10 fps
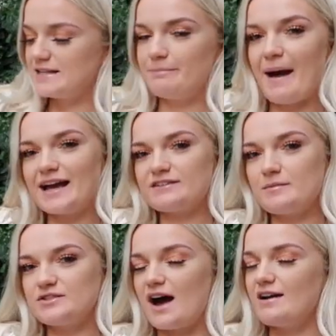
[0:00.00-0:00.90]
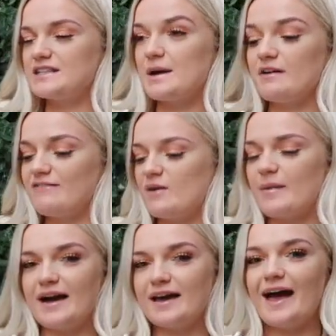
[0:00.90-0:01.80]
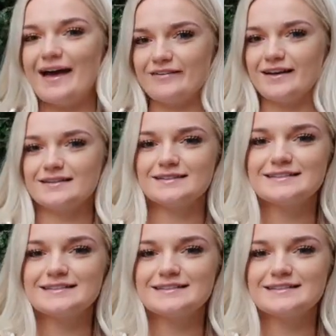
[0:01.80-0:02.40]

This bag from Zara is like my favorite bag ever.